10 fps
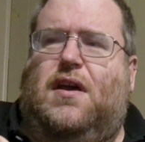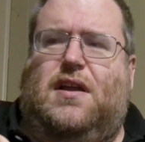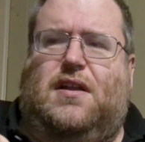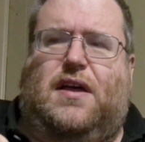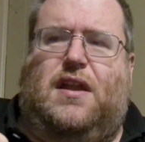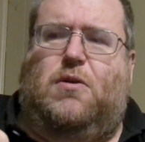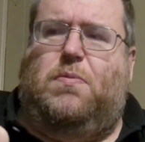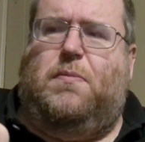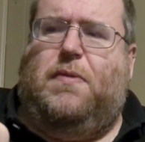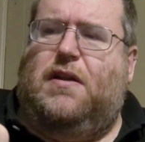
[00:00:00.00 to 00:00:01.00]
I got a lot of
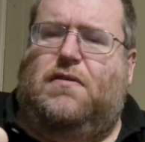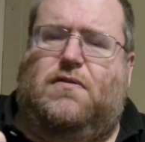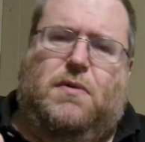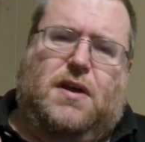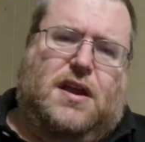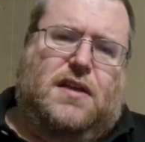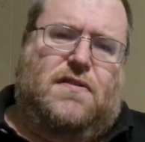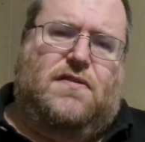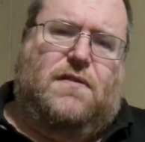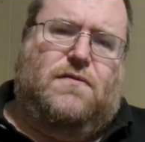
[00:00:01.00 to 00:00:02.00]
open bottles. We got to
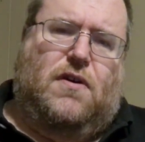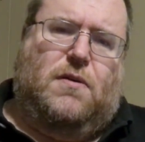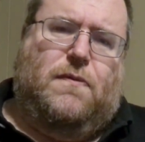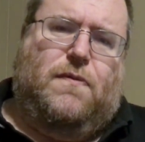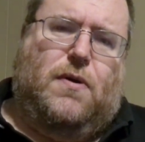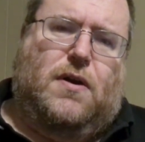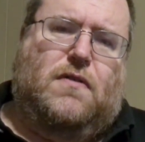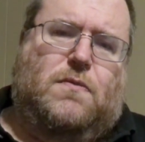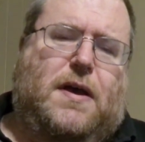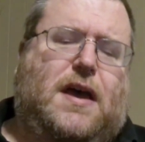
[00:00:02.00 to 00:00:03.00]
get this stuff drunk before it
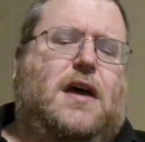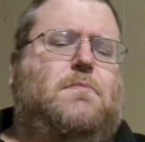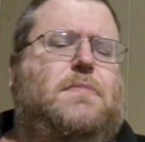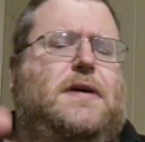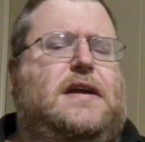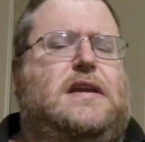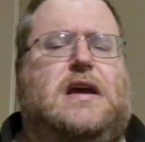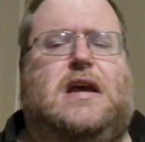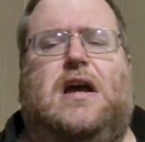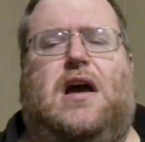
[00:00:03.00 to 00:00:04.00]
goes bad. But
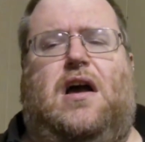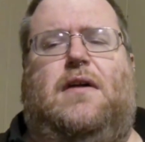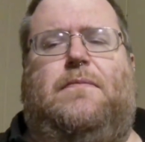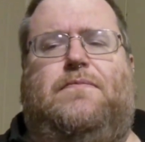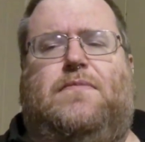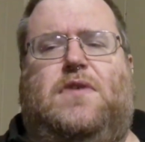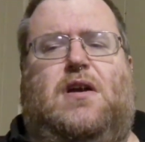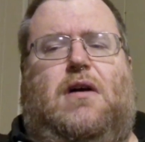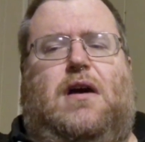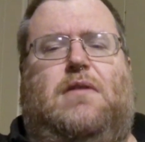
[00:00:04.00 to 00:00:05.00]
I'm
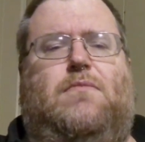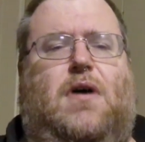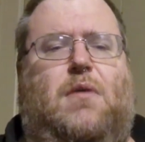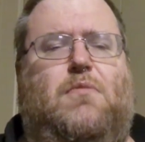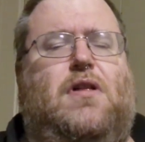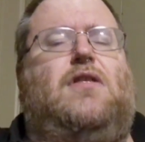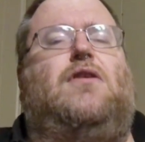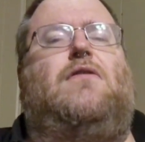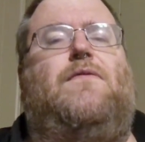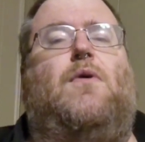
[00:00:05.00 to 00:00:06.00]
really
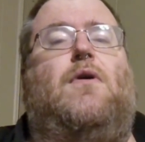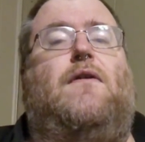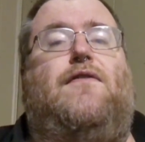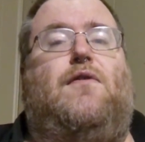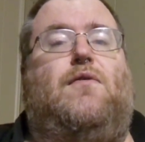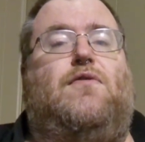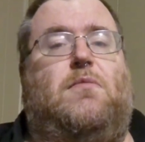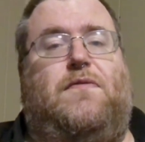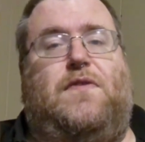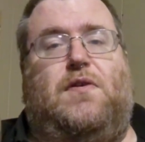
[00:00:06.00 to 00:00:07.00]
looking forward to
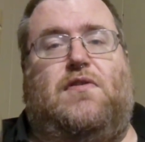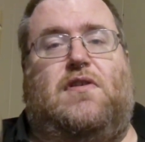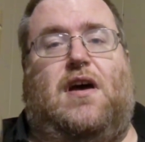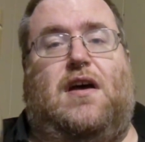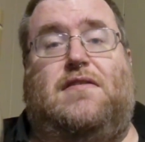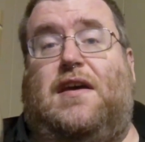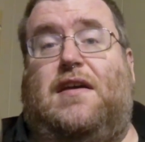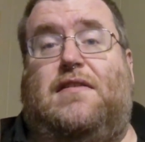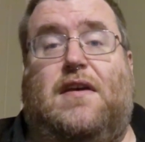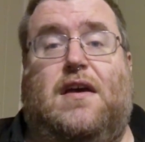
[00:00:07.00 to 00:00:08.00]
some of the future
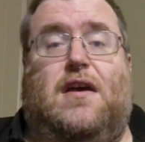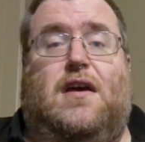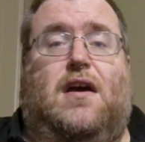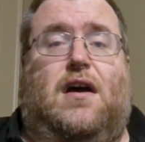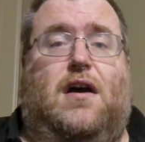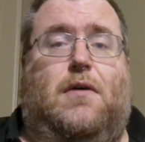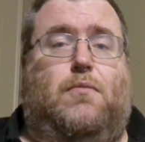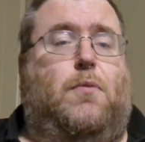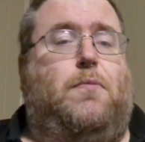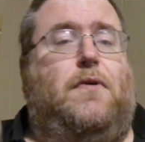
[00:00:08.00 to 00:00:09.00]
content.
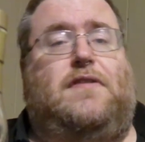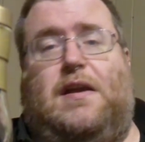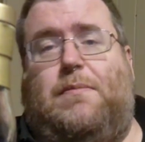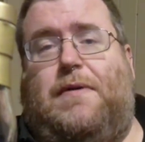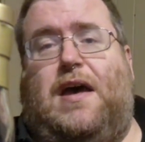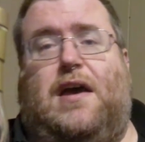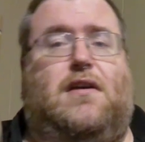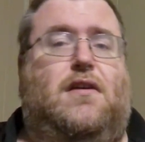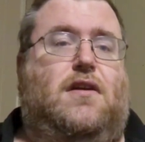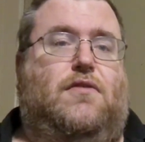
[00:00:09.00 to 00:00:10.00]
We'll bring Tina
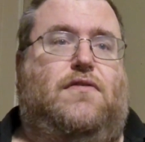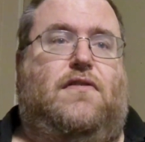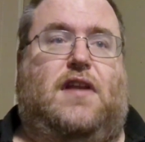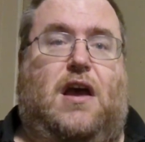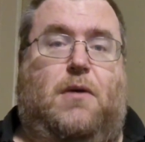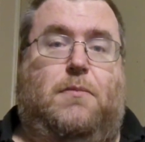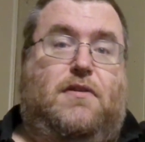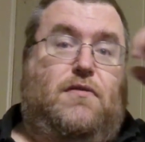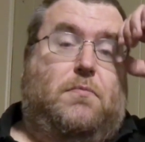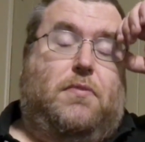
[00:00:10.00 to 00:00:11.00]
back. She's going to help me
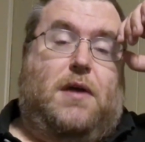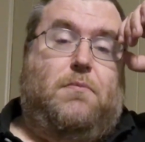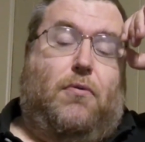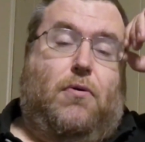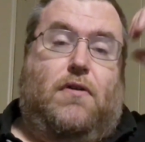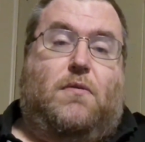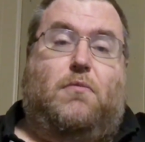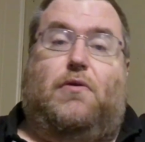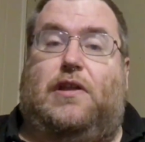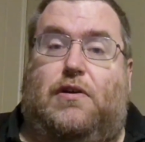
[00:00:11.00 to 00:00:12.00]
do some blind pours.
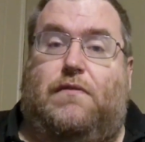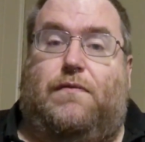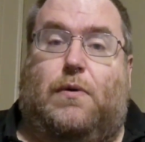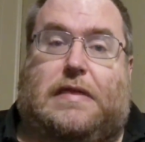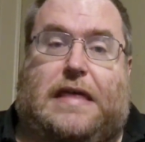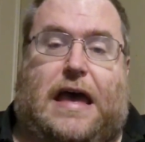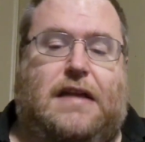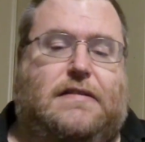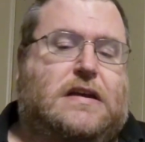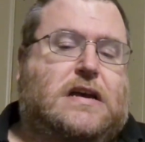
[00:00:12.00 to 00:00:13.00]
I'm really looking forward to
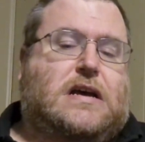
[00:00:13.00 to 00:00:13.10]
that.